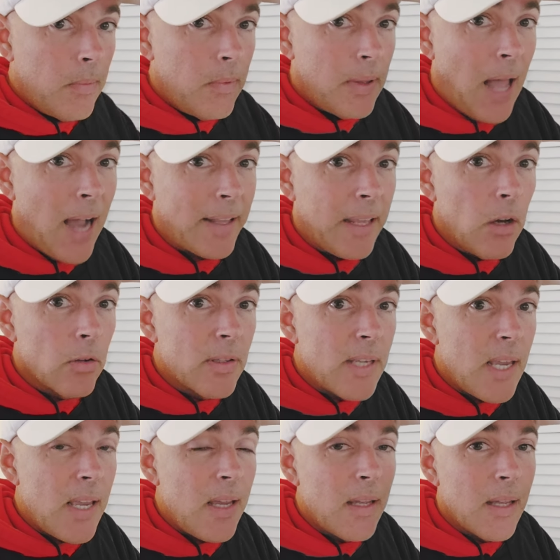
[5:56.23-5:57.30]
Not
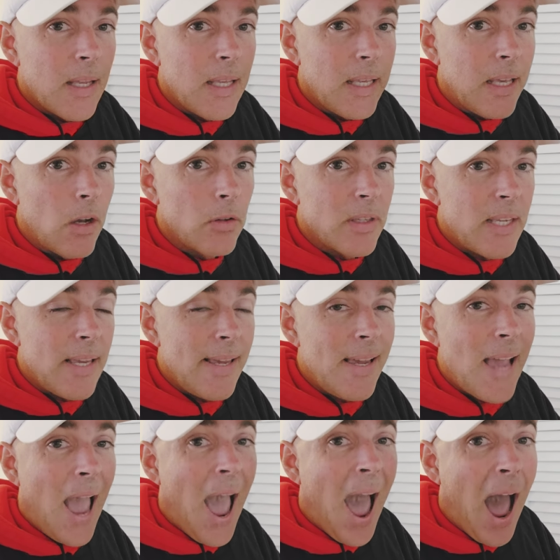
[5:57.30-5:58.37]
guilty, guilty,
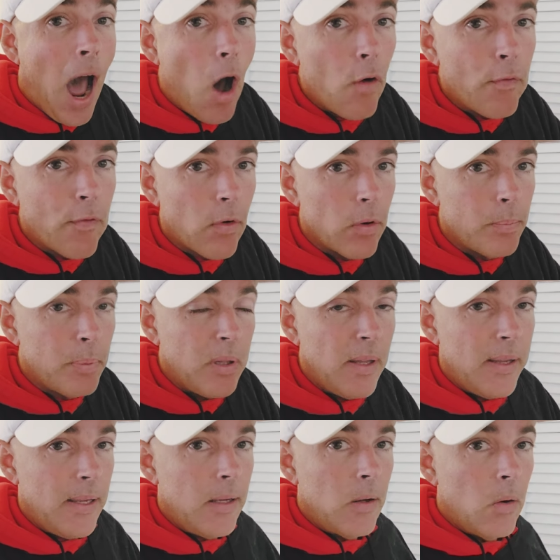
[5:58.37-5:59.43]
Alford
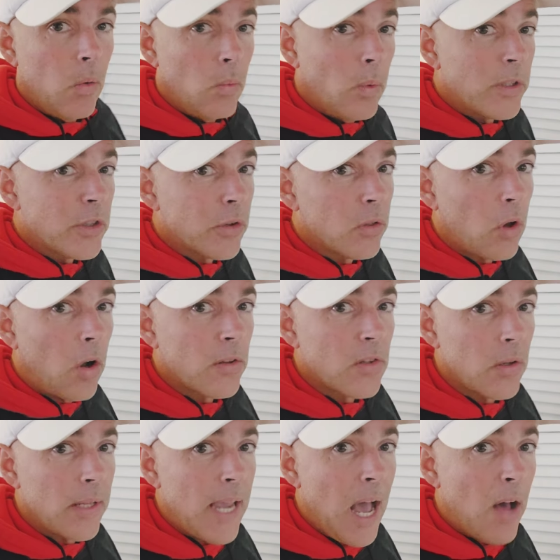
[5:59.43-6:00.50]
plea. What's your thoughts
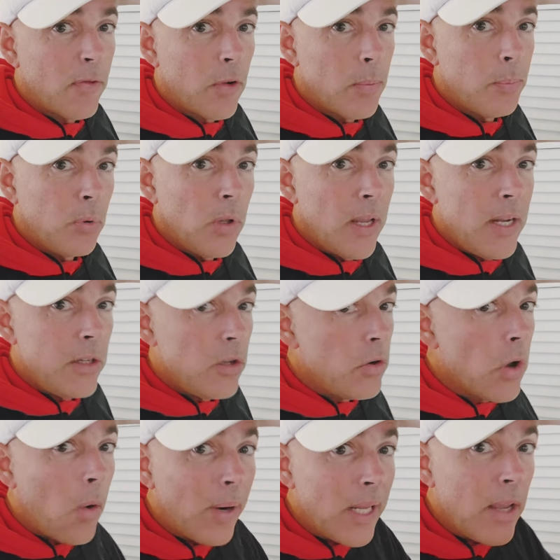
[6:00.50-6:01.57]
on the Alford plea? Do you
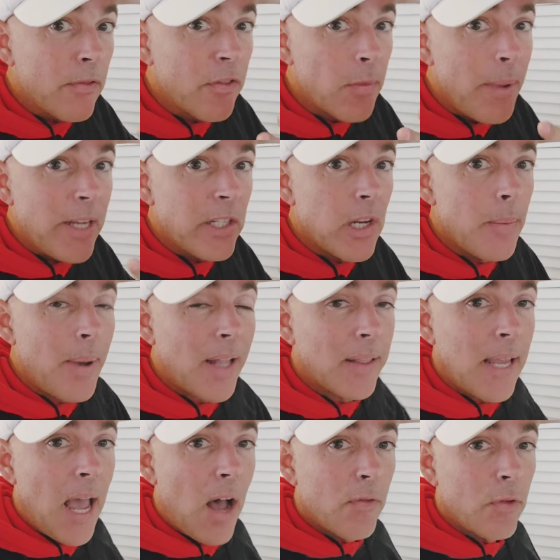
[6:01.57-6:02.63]
know any information about
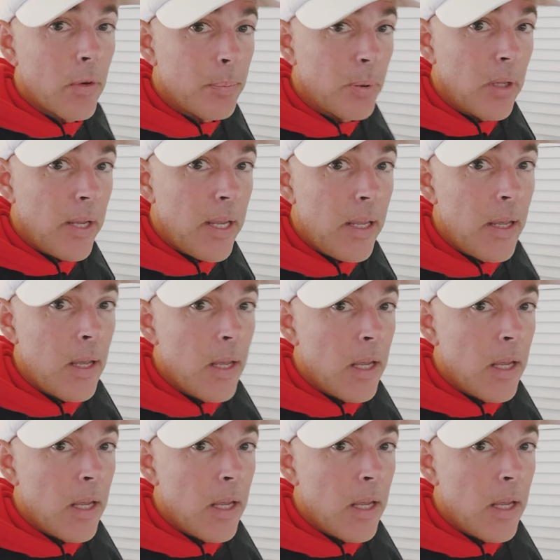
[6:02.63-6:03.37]
the Alford plea?